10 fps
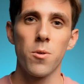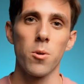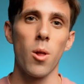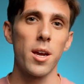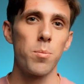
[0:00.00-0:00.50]
you're
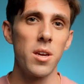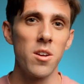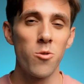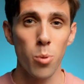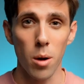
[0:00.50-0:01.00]
like me,
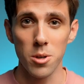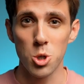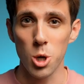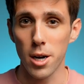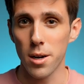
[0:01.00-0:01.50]
you've probably
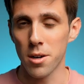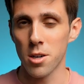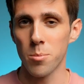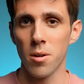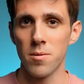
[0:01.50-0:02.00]
tried a
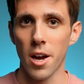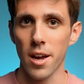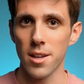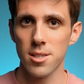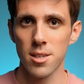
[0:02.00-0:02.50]
number of
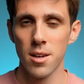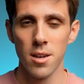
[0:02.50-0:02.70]
diets